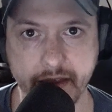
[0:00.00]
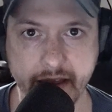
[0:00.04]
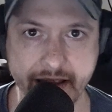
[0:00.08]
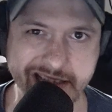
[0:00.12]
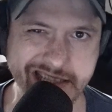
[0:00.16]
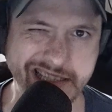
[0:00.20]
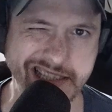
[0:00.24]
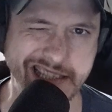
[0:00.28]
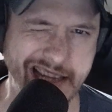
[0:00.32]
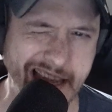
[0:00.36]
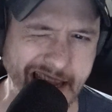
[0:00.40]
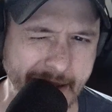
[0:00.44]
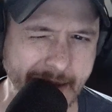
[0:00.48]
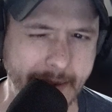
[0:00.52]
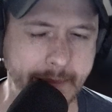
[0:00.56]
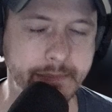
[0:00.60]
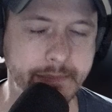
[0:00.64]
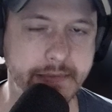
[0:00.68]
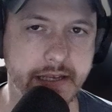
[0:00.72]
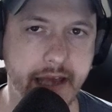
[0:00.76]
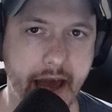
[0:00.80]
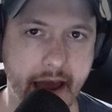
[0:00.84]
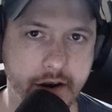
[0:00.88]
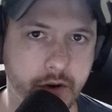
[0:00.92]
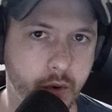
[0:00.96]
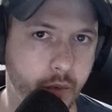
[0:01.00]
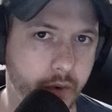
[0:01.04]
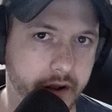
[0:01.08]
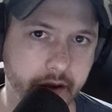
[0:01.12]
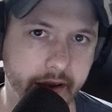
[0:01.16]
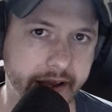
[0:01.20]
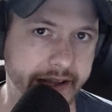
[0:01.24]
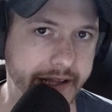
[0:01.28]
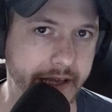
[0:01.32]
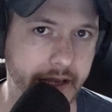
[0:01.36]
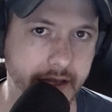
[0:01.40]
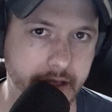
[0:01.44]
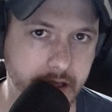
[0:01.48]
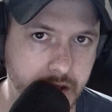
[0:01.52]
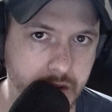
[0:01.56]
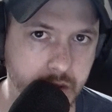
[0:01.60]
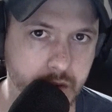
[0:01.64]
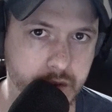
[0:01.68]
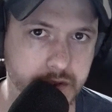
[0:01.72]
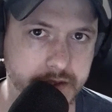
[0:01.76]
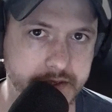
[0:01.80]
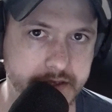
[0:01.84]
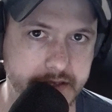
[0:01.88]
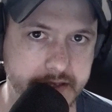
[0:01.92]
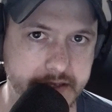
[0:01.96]
it seemed I don't want to like
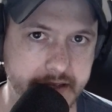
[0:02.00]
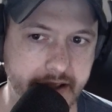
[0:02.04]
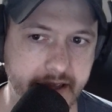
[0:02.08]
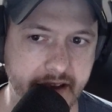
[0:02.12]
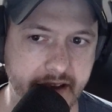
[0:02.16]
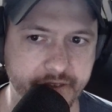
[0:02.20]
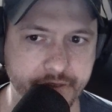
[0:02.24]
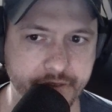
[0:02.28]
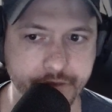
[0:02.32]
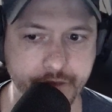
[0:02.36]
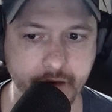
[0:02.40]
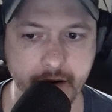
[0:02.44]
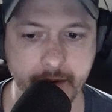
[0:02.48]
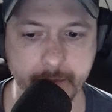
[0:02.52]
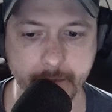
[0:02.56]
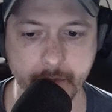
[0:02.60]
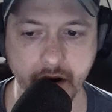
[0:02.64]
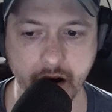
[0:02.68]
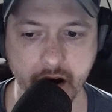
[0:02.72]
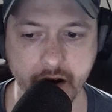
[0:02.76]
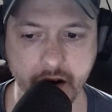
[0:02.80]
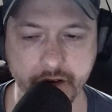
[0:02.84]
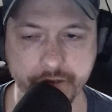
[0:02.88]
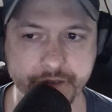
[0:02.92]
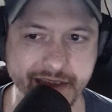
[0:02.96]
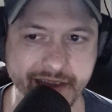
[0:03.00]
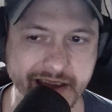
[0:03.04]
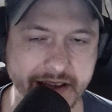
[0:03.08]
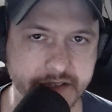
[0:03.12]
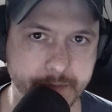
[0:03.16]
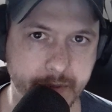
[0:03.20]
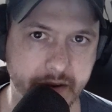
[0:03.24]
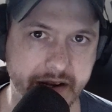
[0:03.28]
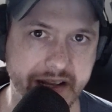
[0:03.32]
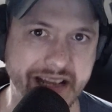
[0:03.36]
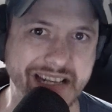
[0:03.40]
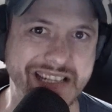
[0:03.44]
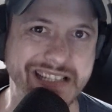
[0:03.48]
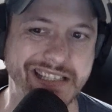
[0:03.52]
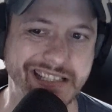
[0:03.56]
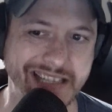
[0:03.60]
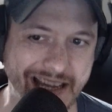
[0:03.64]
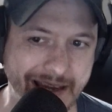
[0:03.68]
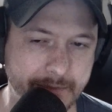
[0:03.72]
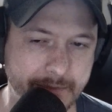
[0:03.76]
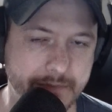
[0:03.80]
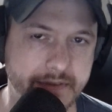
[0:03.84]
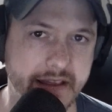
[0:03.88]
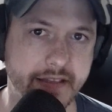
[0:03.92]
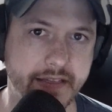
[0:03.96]
accuse the city I'm from of this, but it
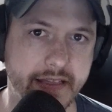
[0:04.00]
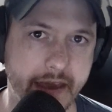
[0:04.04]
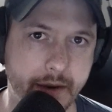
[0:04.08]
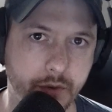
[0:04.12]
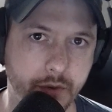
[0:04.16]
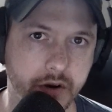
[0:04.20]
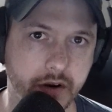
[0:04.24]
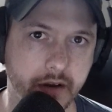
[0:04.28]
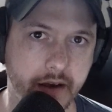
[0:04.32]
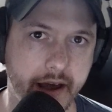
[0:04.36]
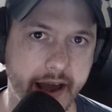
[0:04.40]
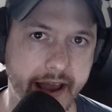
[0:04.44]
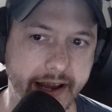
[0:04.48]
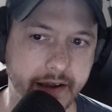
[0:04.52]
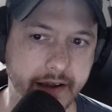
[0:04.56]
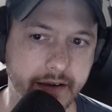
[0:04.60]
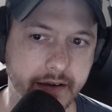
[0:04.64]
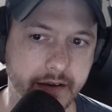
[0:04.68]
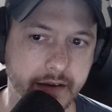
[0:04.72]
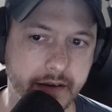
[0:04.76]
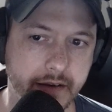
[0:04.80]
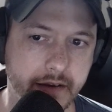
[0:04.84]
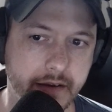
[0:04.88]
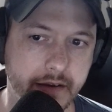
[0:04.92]
seemed that they were like